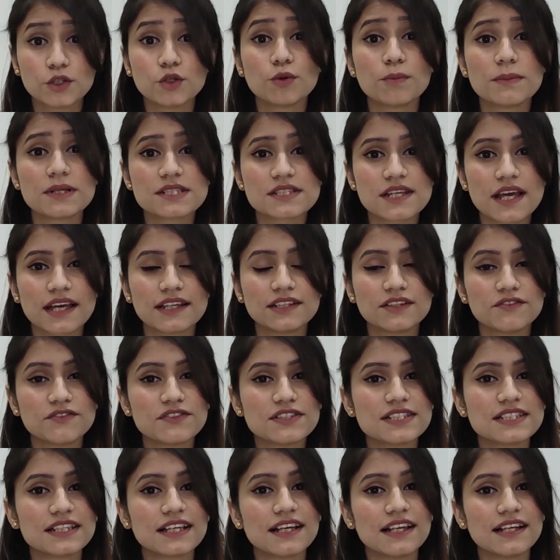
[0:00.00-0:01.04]
you must either
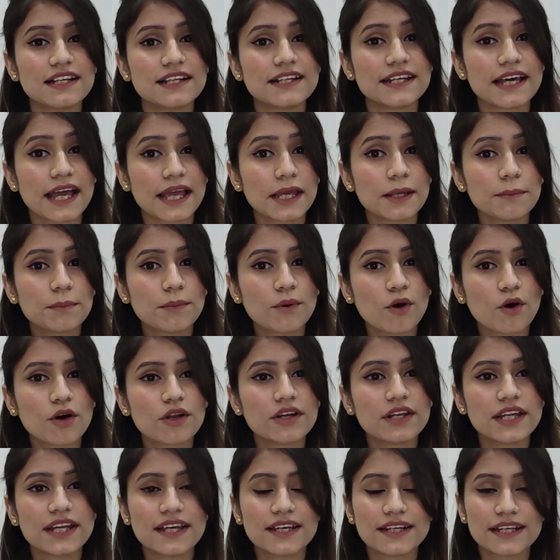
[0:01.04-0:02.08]
physically type or
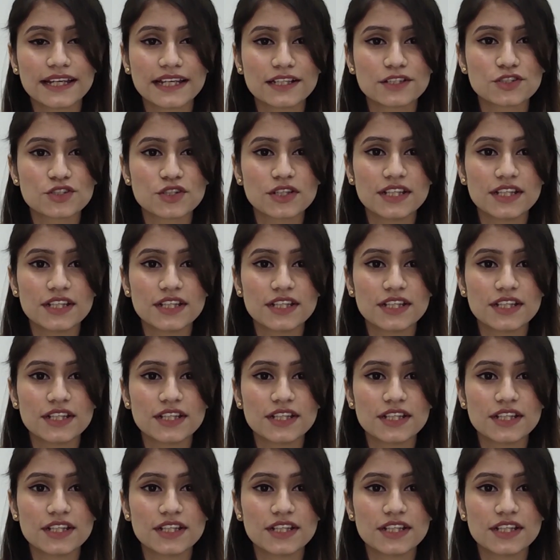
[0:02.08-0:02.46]
rearrange